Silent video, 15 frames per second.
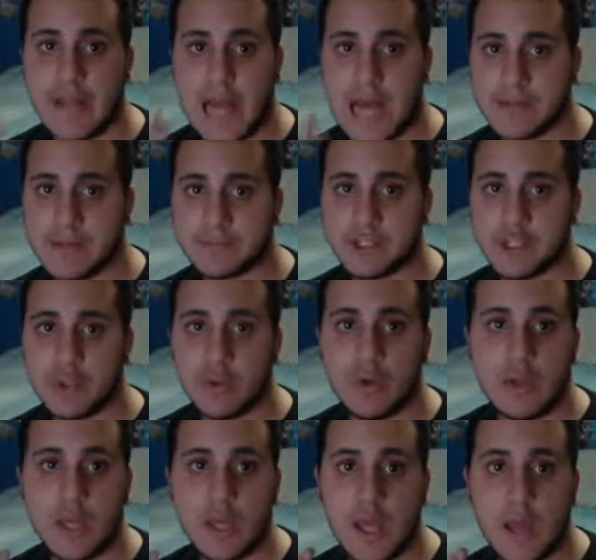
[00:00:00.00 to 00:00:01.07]
Absolute
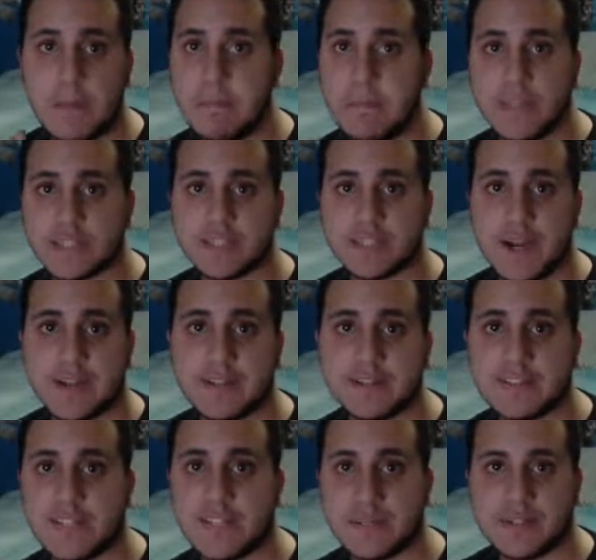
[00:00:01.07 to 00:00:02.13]
misguided
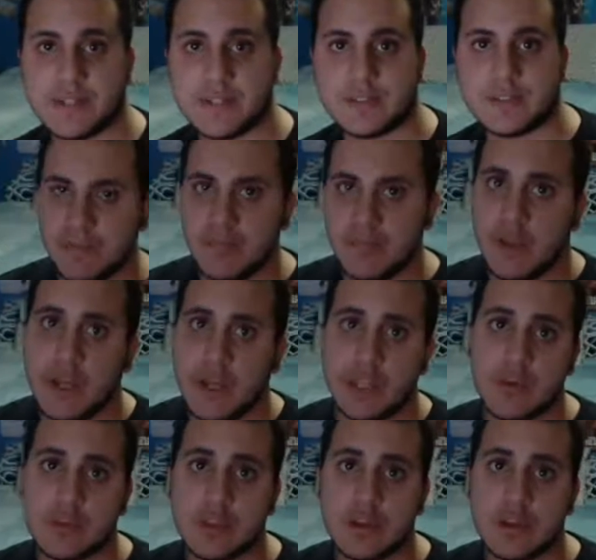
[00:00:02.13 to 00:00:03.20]
dipshits. And
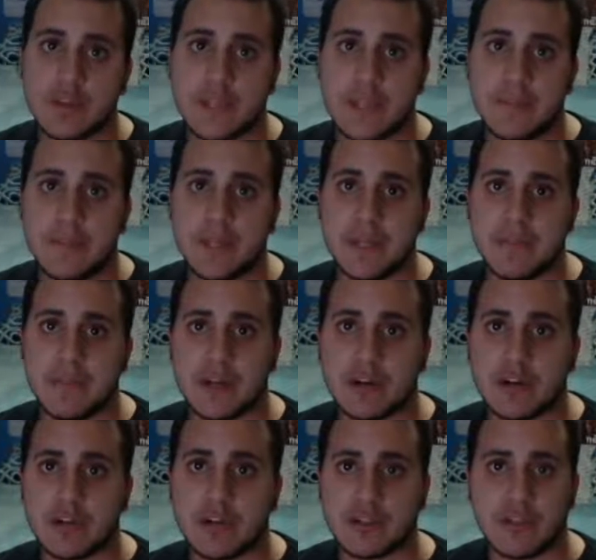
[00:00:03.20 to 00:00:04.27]
you would thought getting beat up by
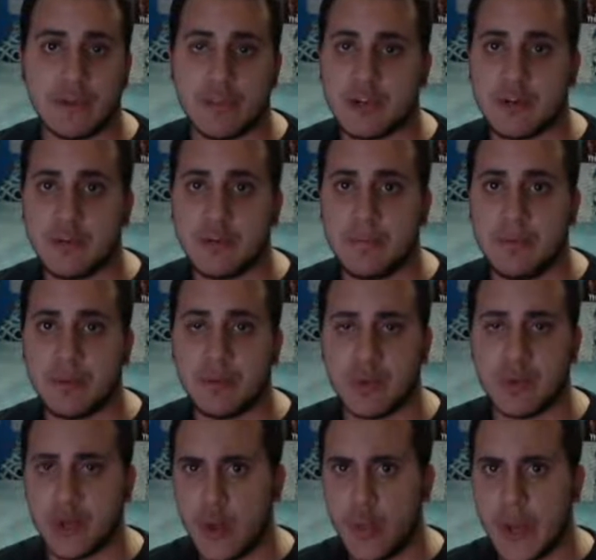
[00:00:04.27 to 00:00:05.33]
girls or the girl bullying would
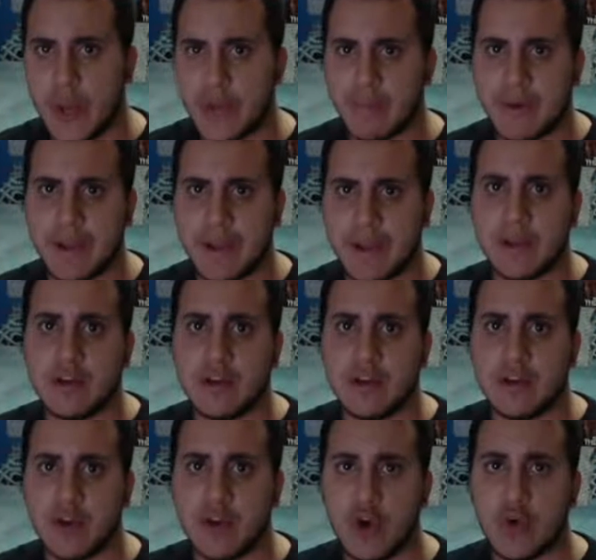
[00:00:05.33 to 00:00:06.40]
go away, right?
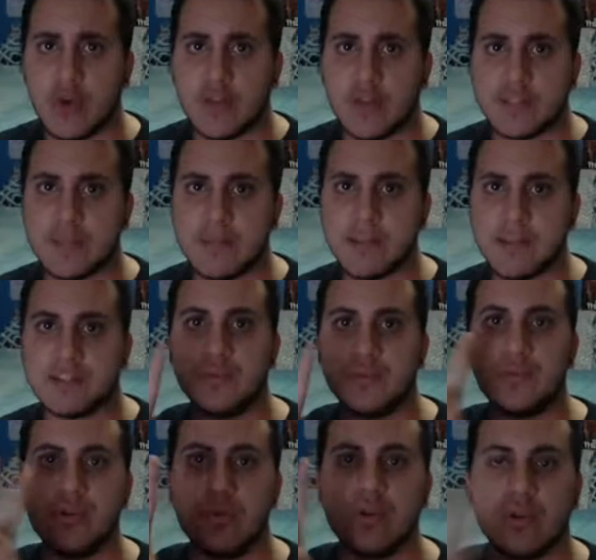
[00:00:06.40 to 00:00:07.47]
No, because I meet two
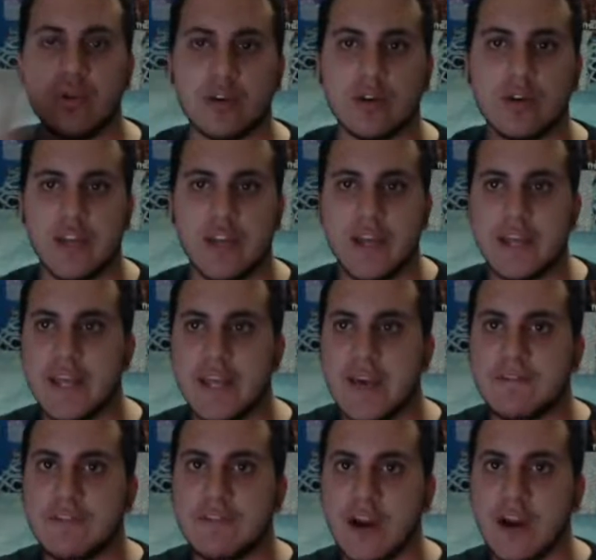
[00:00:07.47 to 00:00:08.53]
new girls, and they have
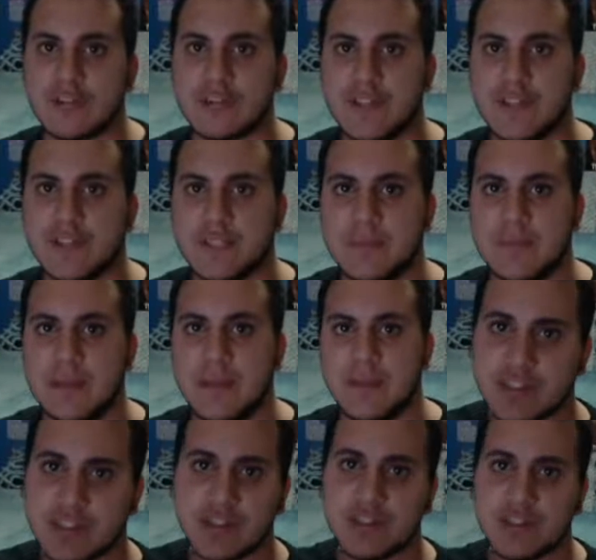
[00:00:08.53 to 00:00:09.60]
lockers next to me.
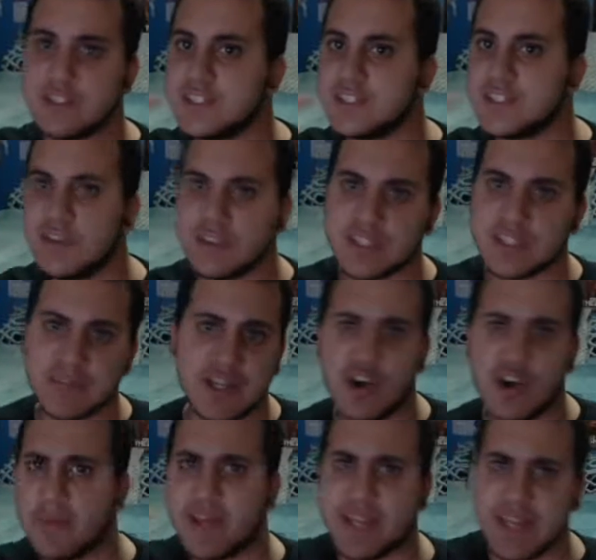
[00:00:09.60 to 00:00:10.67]
girls insulting me,
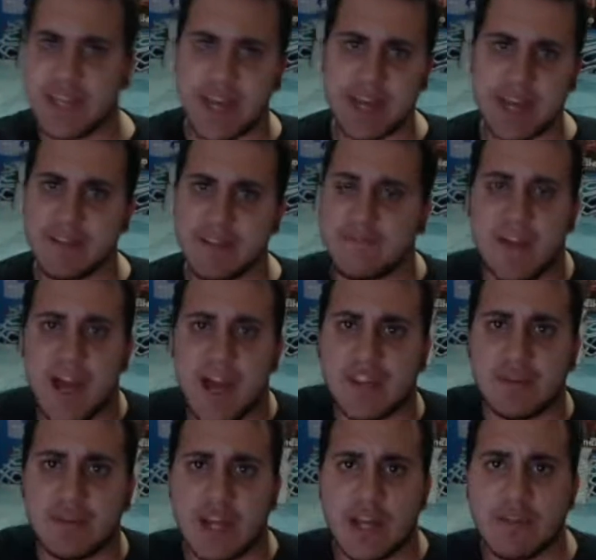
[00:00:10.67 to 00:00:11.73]
calling me gay, faggot,
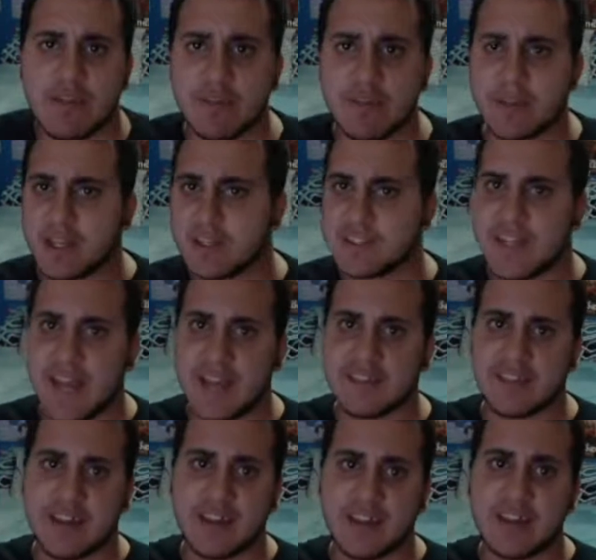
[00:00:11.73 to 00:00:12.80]
whatever, because I had,
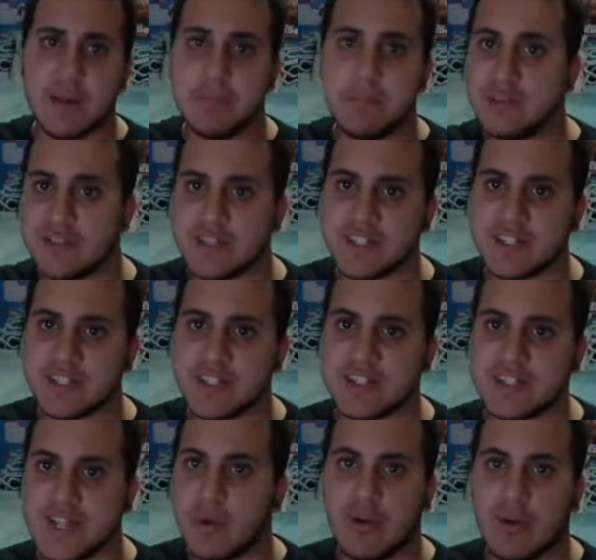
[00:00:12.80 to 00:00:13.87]
like, musicians
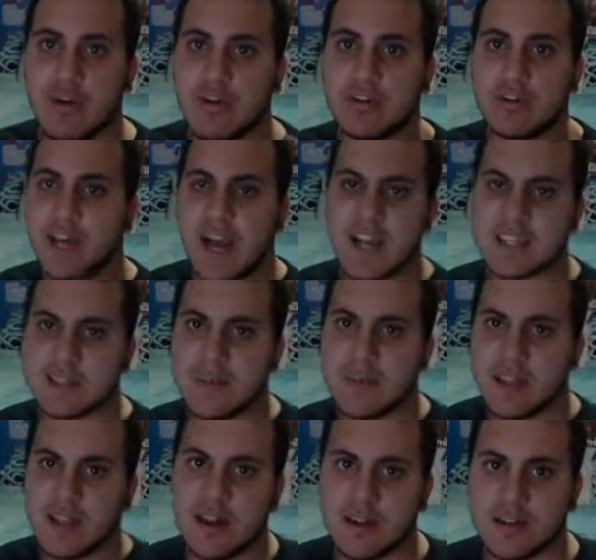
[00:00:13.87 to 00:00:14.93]
that were all guys in my
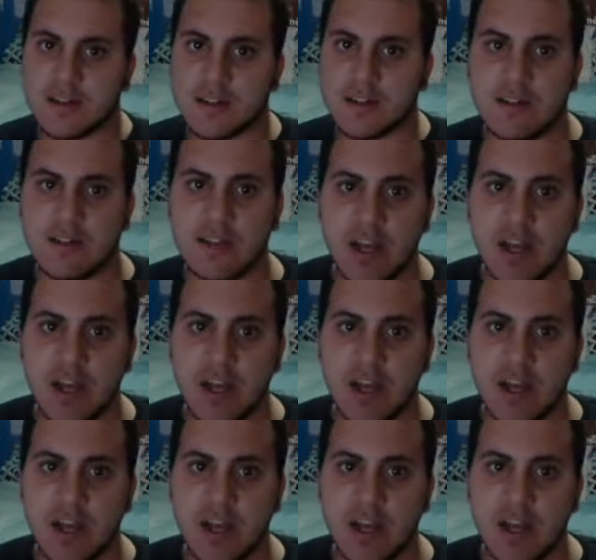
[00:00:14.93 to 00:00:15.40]
locker.